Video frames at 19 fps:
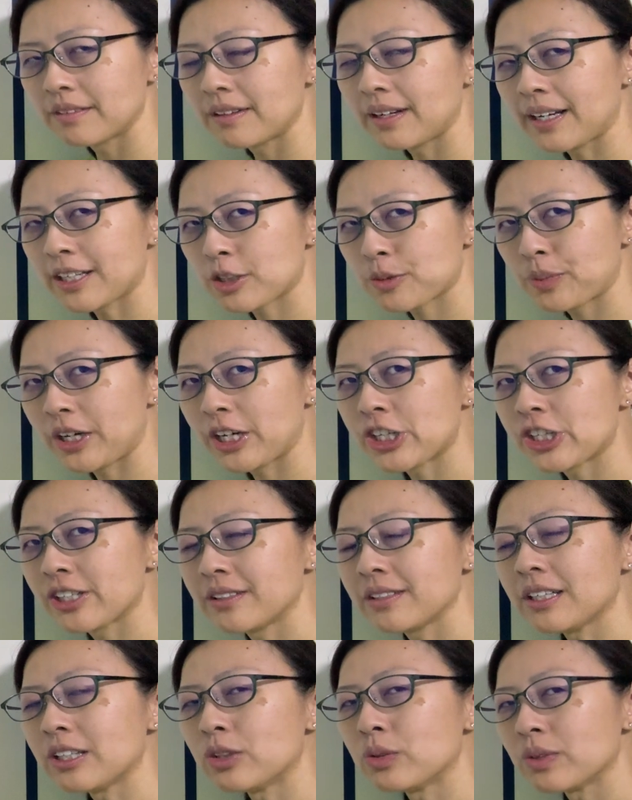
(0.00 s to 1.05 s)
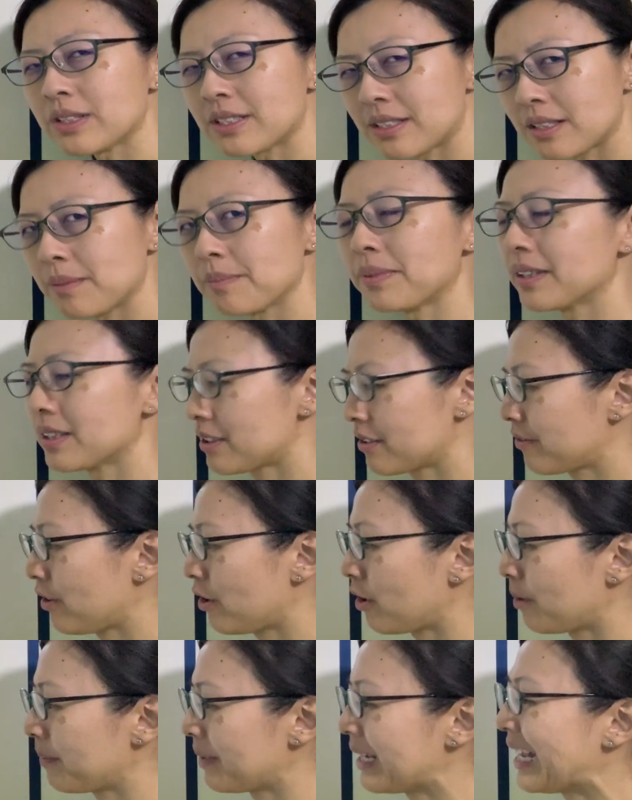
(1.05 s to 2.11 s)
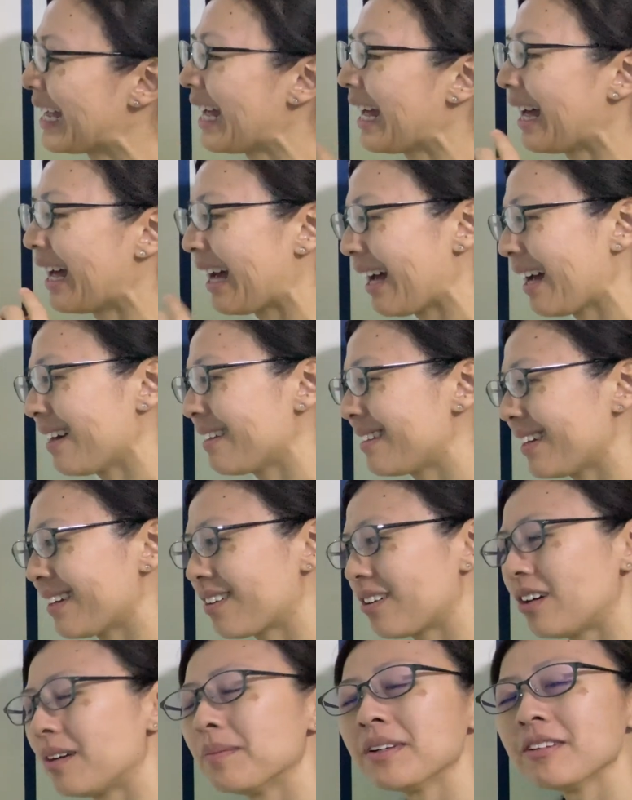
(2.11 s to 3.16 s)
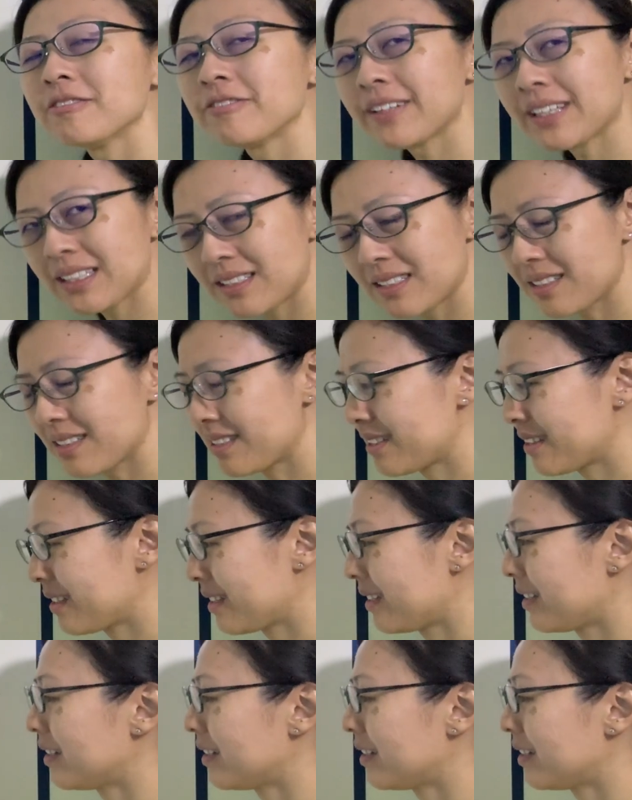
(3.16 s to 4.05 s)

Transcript: expression into its simplest form. Are there common factors?